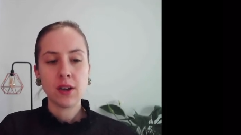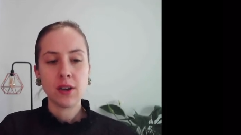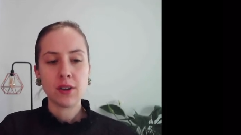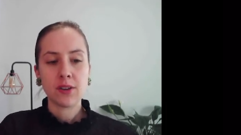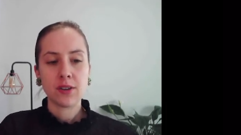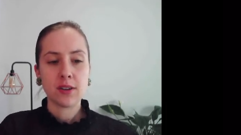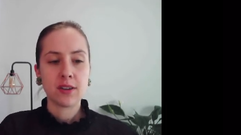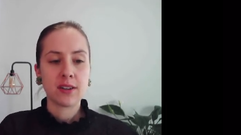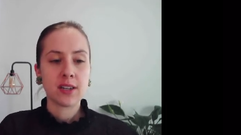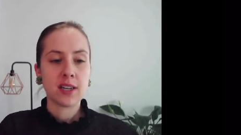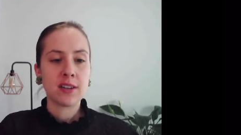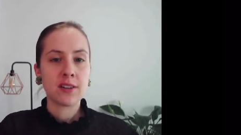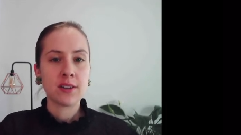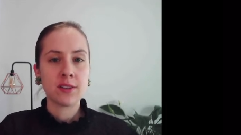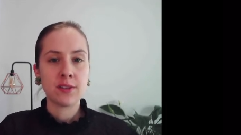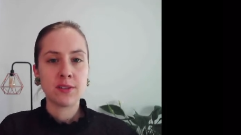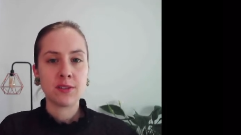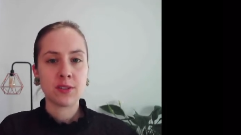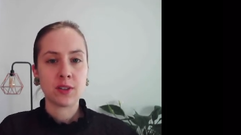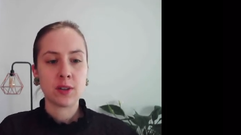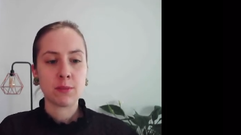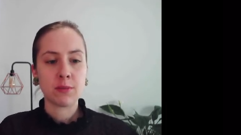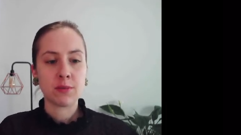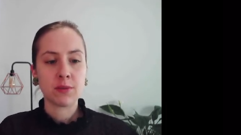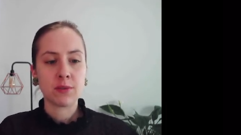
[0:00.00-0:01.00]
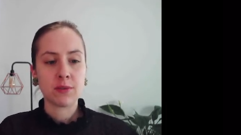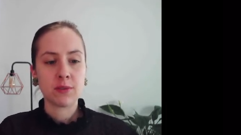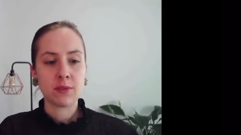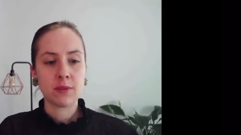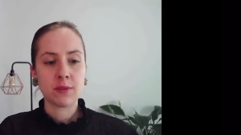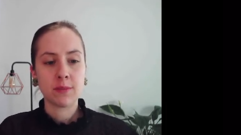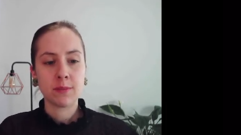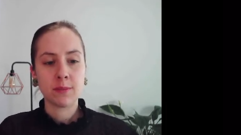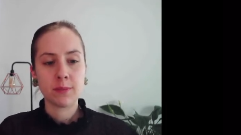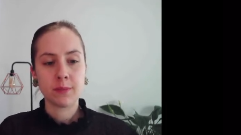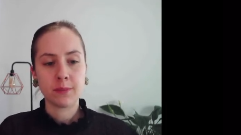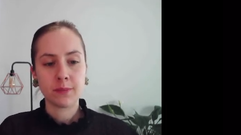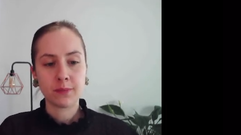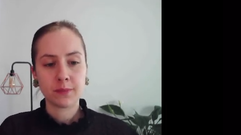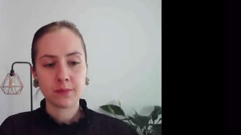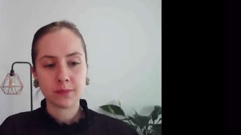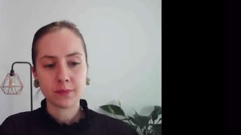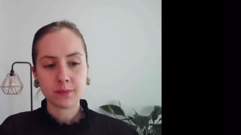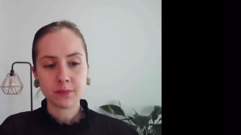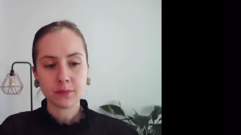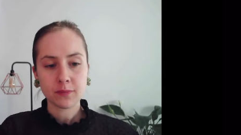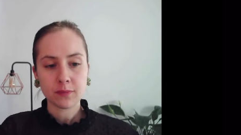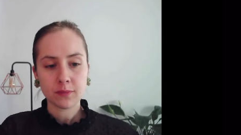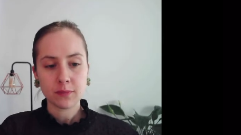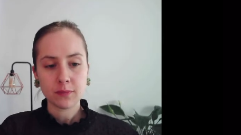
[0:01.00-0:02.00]
UK consumers
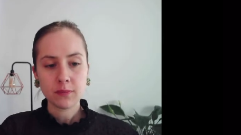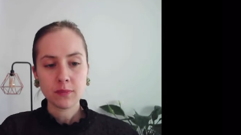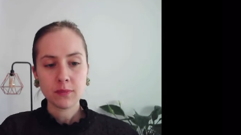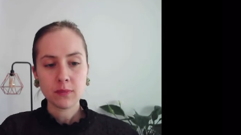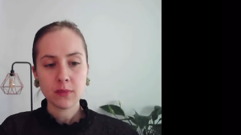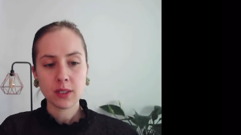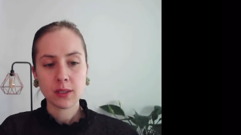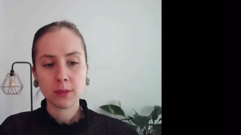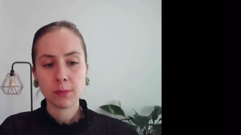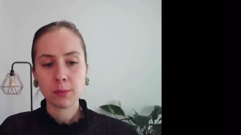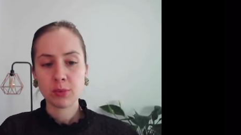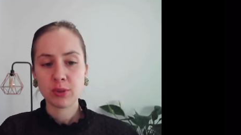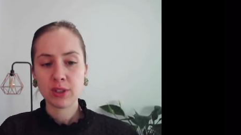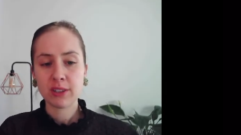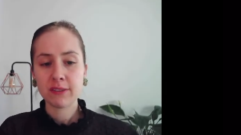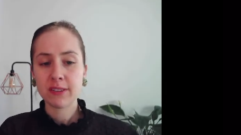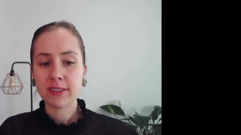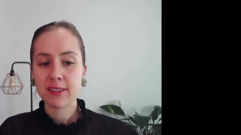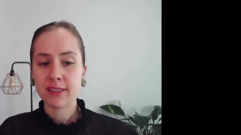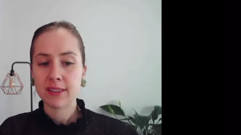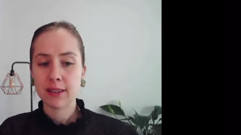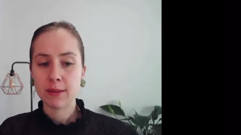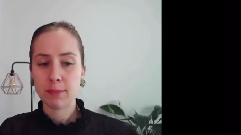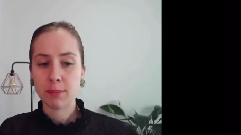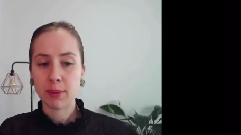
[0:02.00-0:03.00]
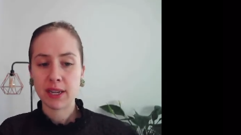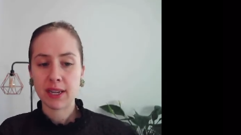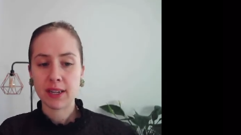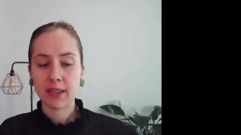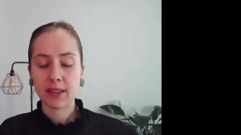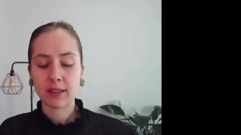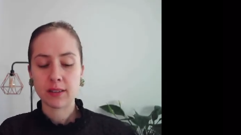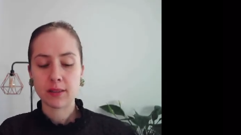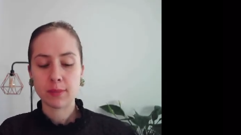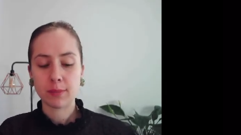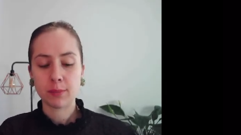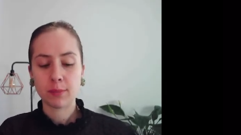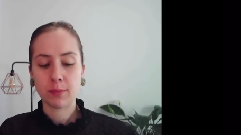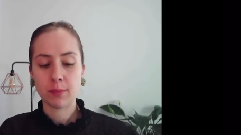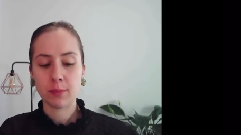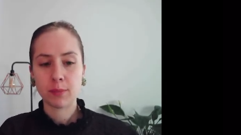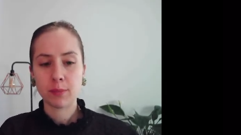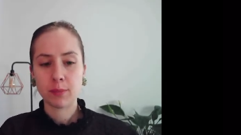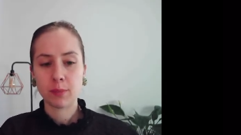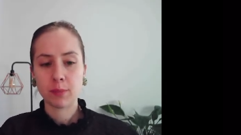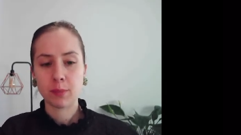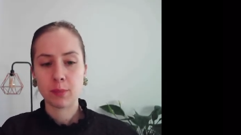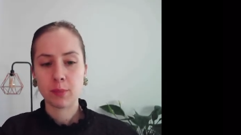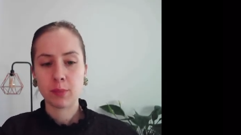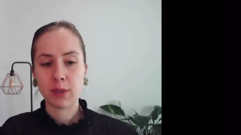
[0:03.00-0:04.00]
previously paid
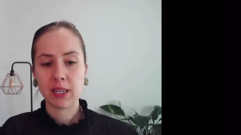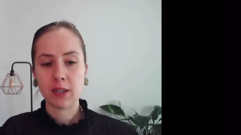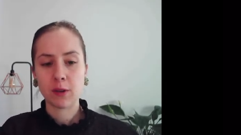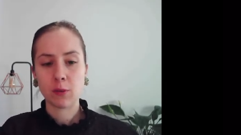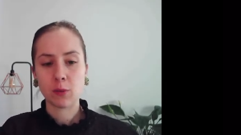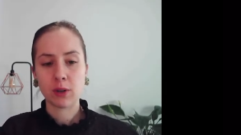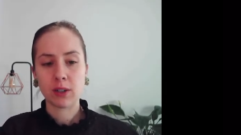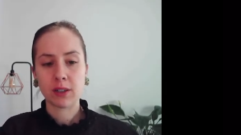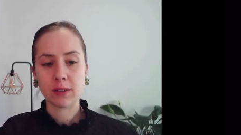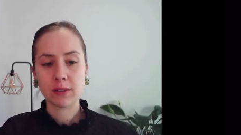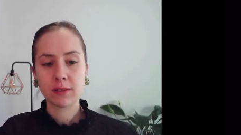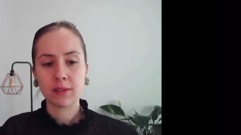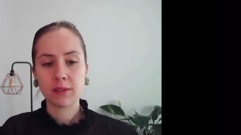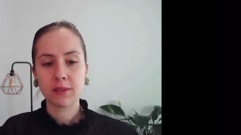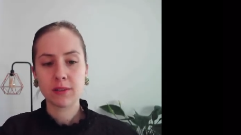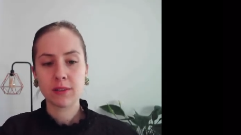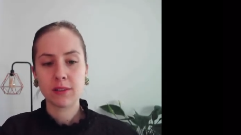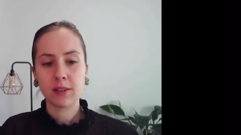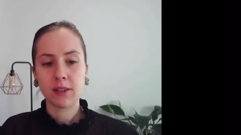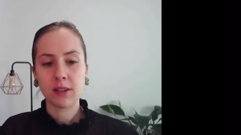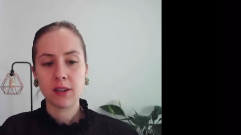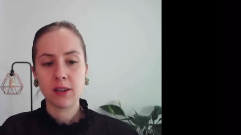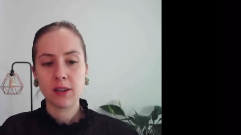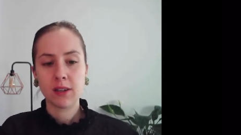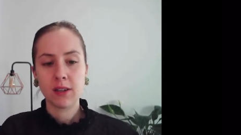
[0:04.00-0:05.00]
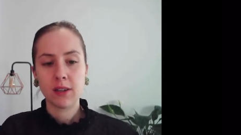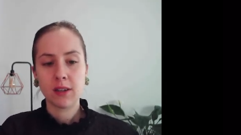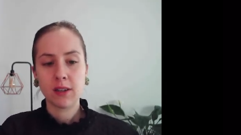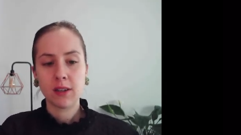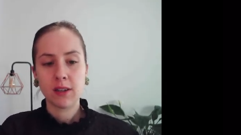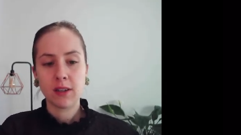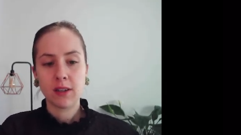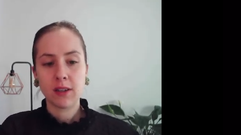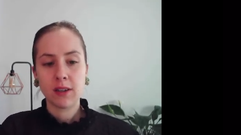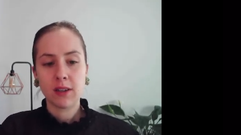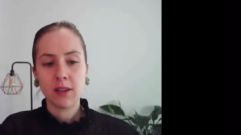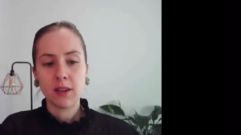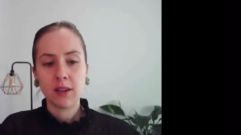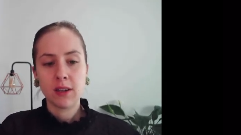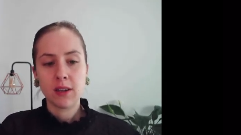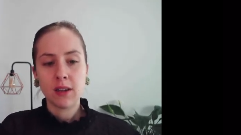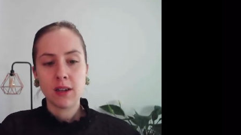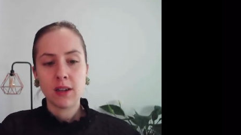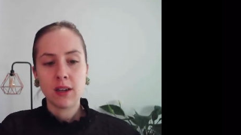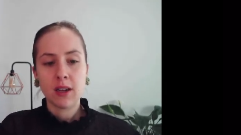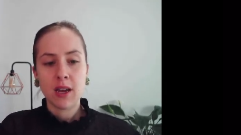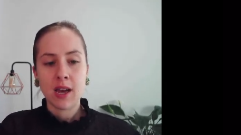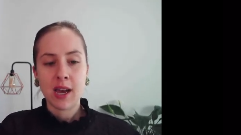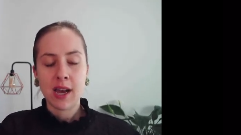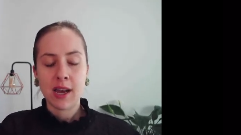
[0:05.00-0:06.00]
P World,
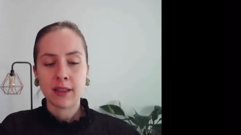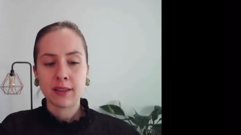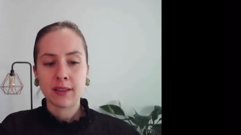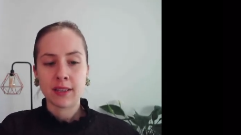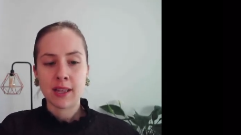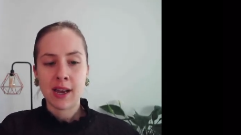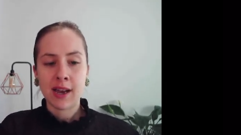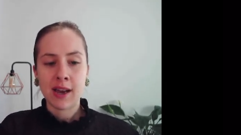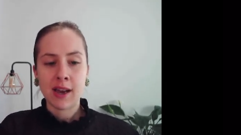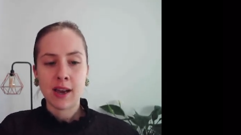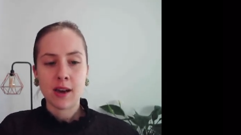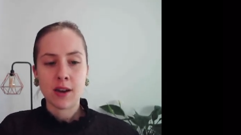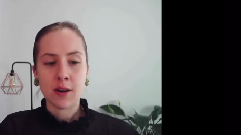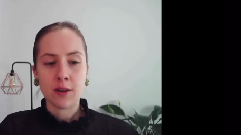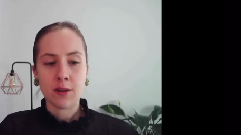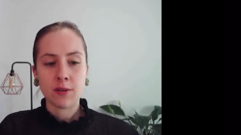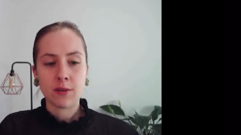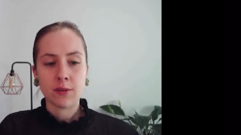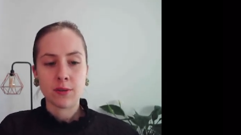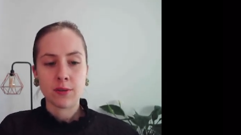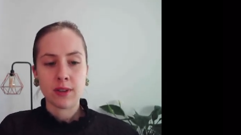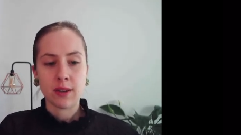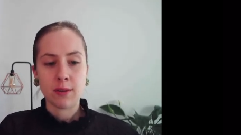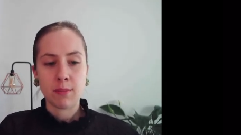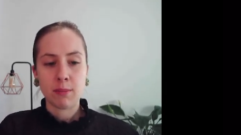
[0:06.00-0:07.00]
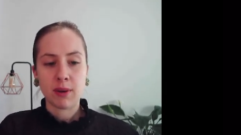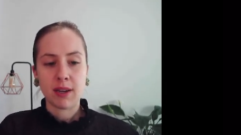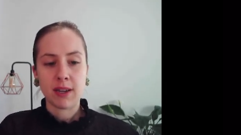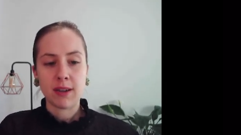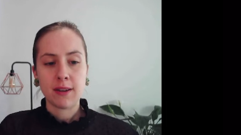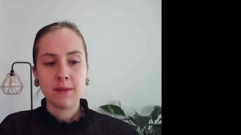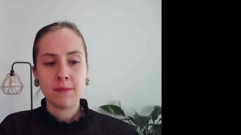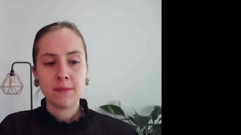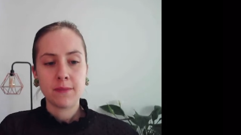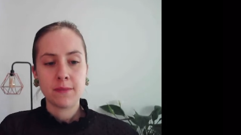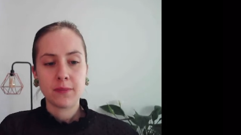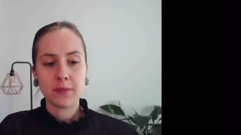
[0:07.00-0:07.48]
and now they pay